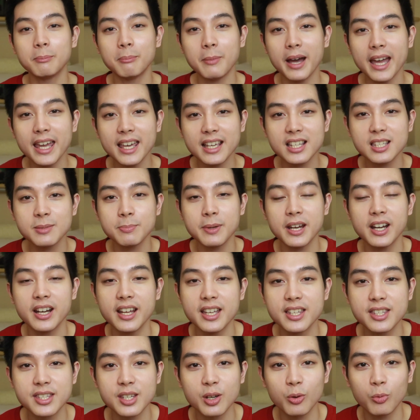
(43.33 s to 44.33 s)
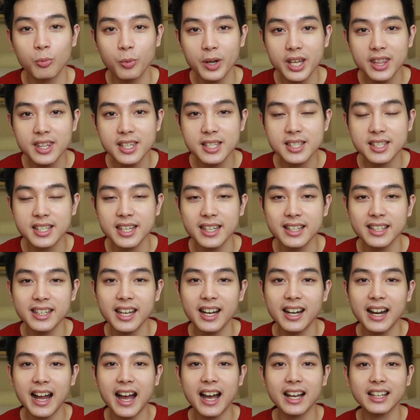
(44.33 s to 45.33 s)
my experience with the
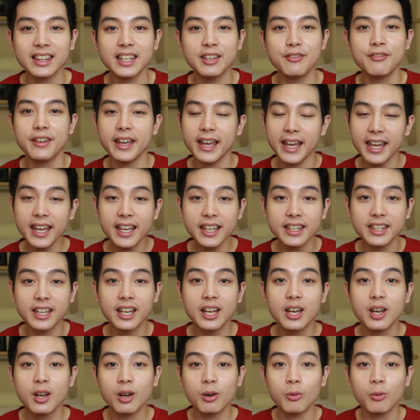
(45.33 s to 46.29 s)
skincare active and